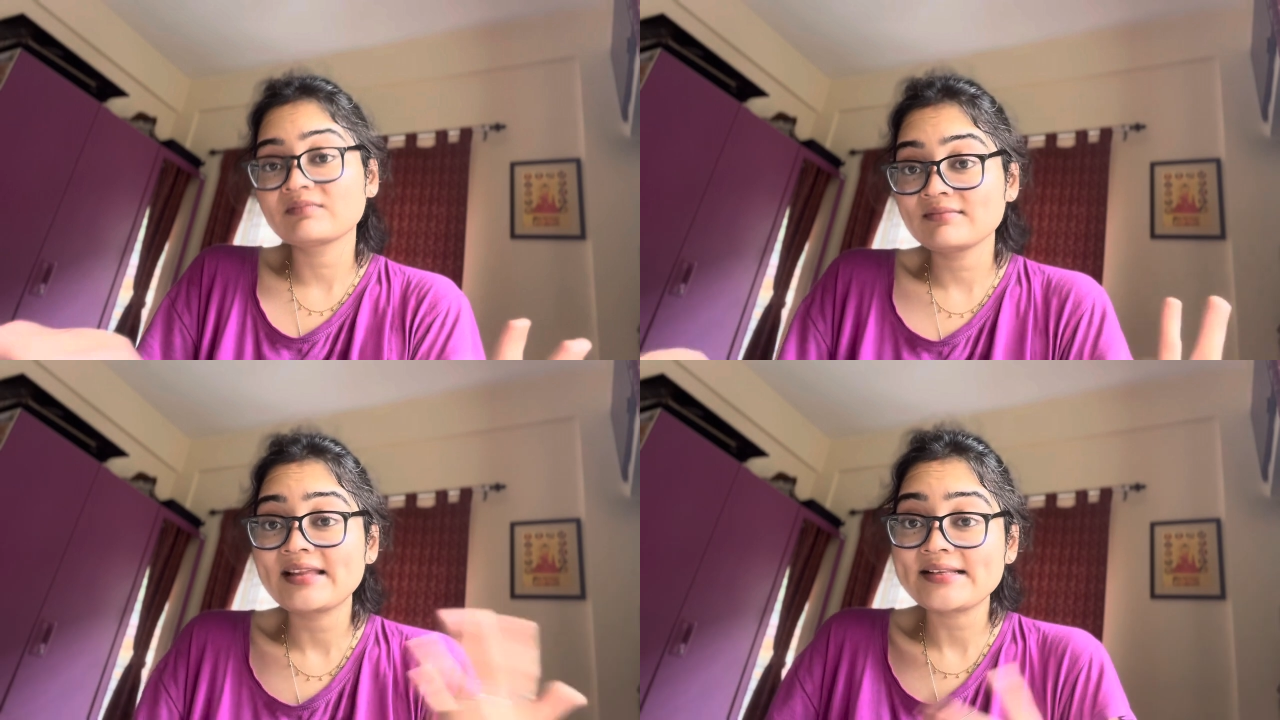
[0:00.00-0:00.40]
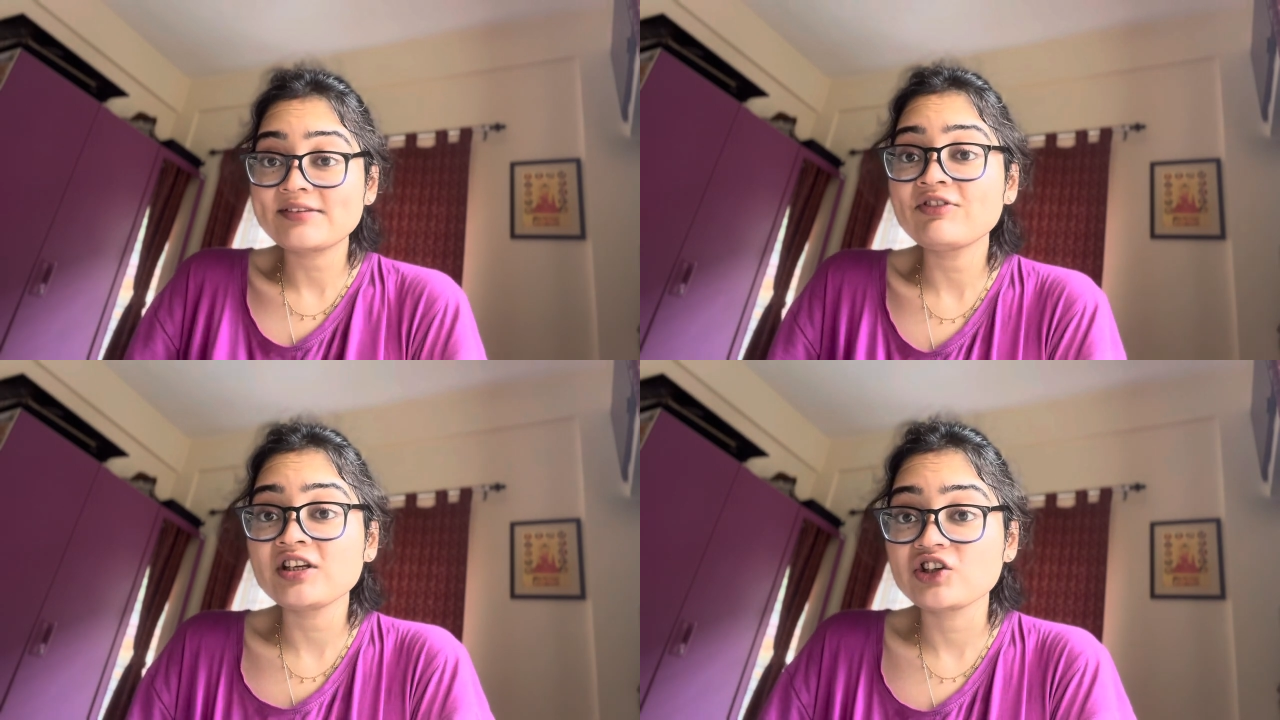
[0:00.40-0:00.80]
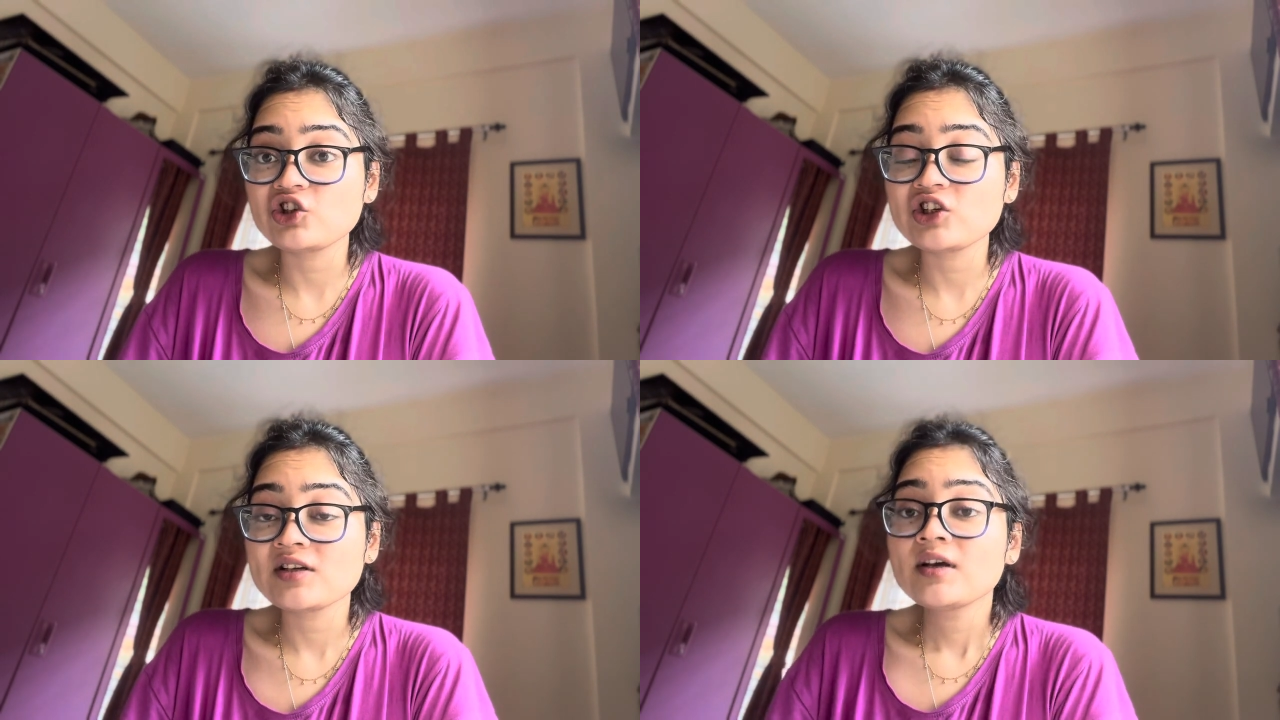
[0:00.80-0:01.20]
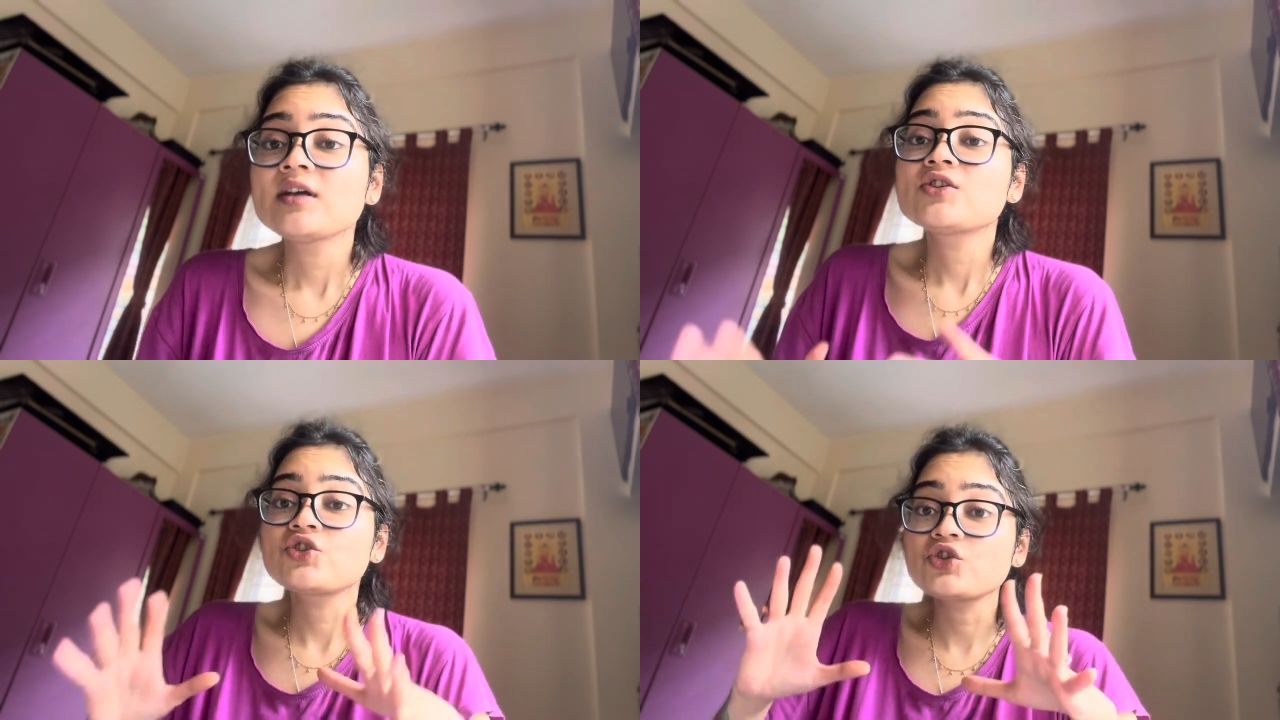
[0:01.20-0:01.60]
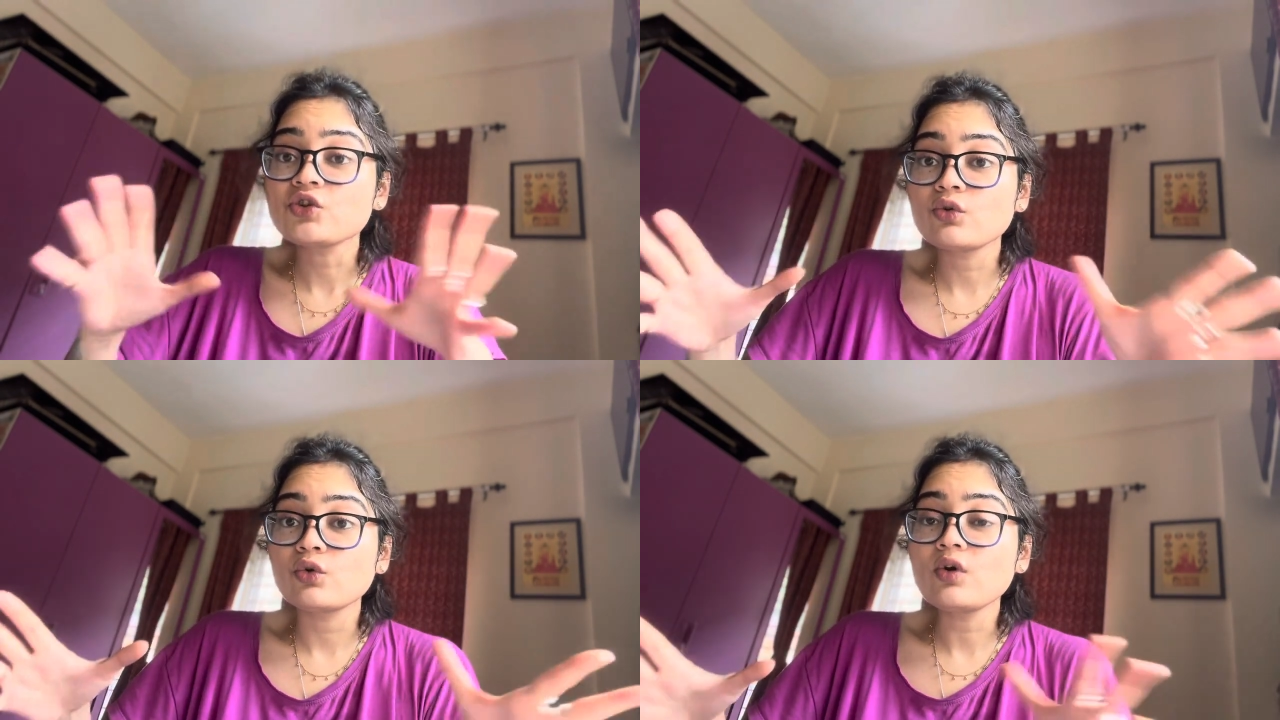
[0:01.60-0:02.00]
that's finished.
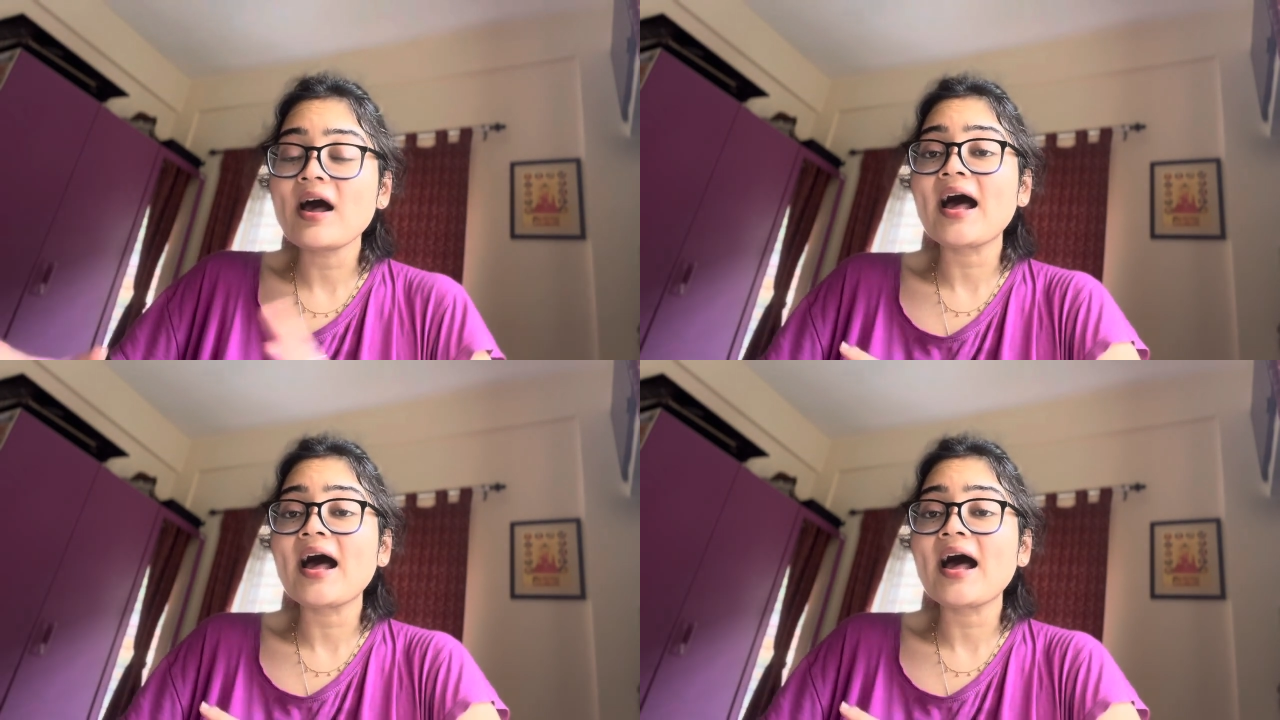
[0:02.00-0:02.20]
So